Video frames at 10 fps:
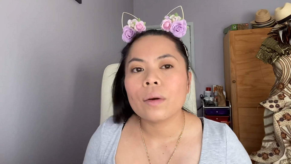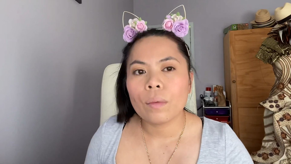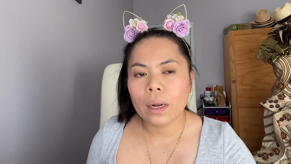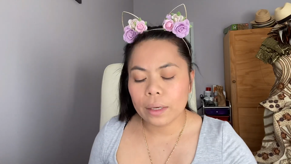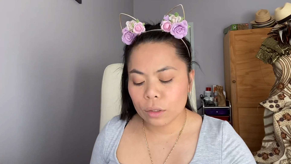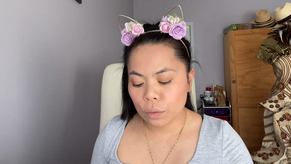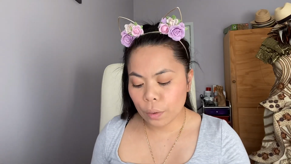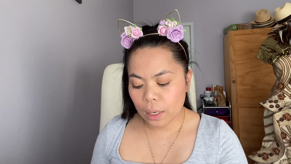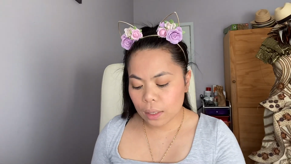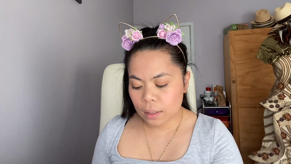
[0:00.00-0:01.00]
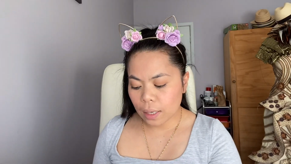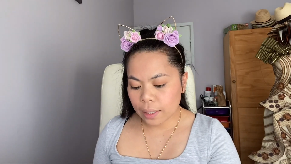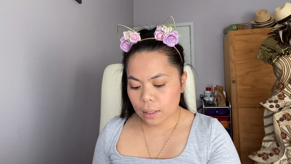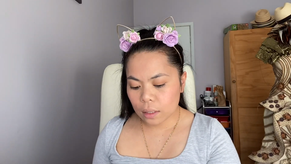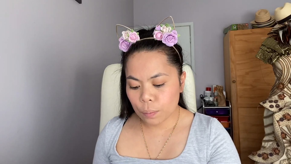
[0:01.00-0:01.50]
What I do is I
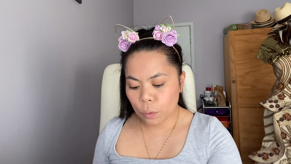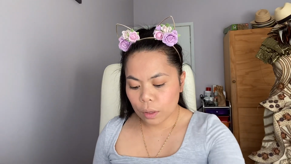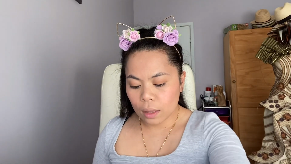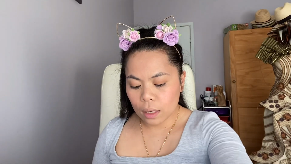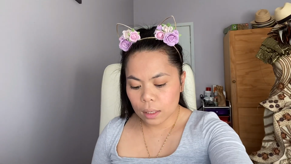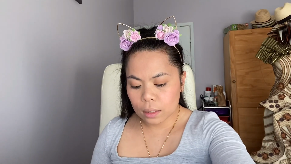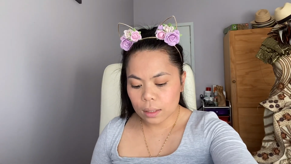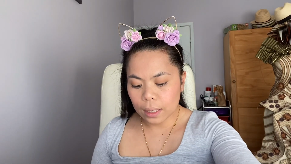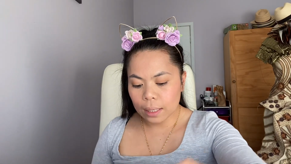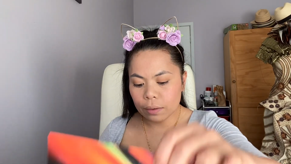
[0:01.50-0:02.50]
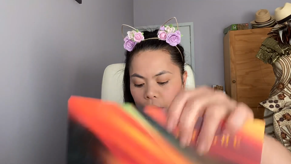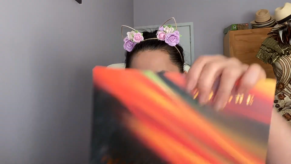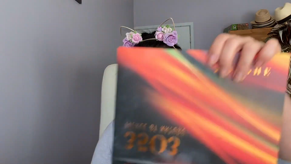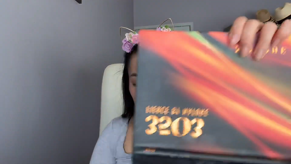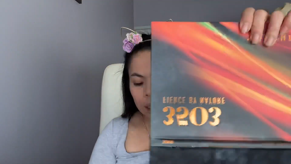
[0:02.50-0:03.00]
just put this
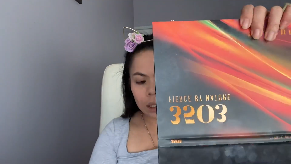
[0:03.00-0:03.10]
green.